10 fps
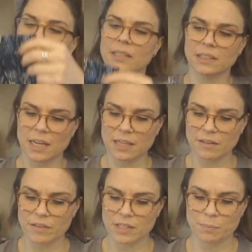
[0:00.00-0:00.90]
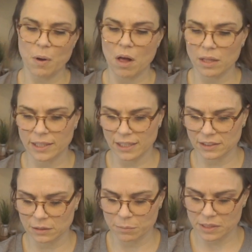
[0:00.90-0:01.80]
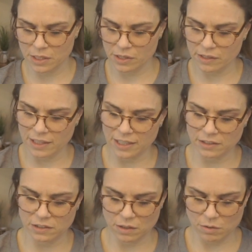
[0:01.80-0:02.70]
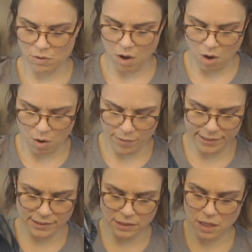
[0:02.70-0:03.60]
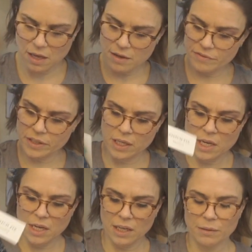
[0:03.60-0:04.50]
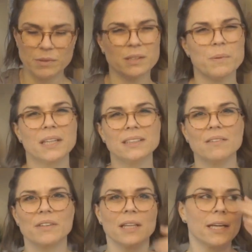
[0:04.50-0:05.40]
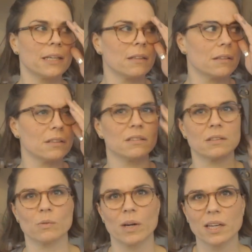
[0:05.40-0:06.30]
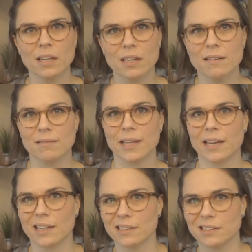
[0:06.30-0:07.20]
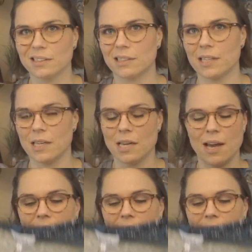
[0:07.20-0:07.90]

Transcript: It's kind of this polyester material that I don't always love, just because I feel like you sweat in it and then it gets stinky.